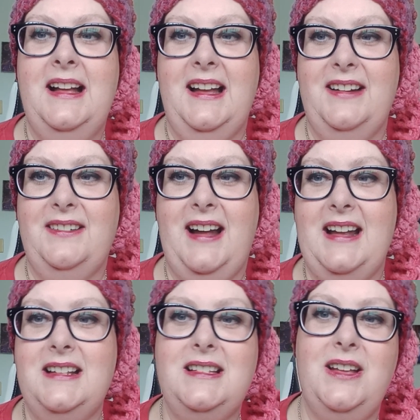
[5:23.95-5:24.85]
All
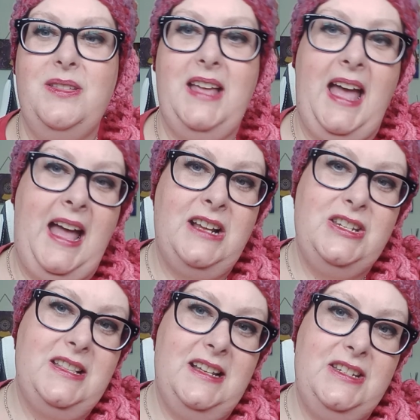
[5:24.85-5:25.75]
right, so the
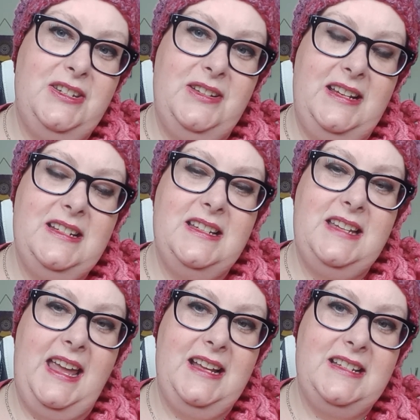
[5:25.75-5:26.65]
action that you need to
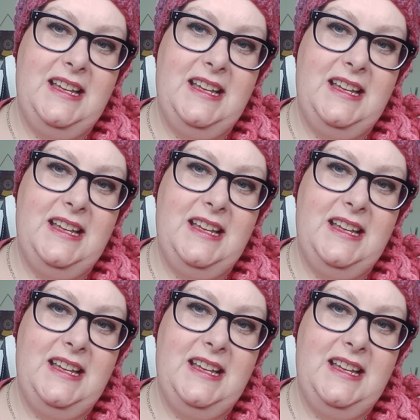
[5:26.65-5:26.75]
take